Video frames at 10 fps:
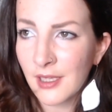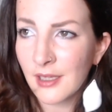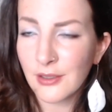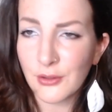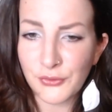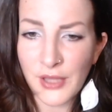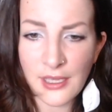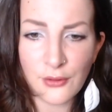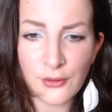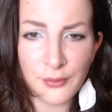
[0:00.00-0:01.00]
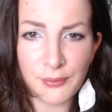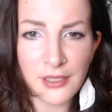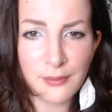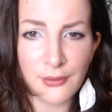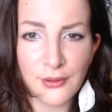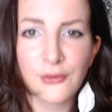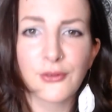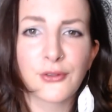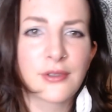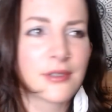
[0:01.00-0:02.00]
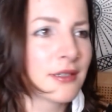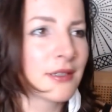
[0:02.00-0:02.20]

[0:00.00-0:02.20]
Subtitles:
you know, take all the people and just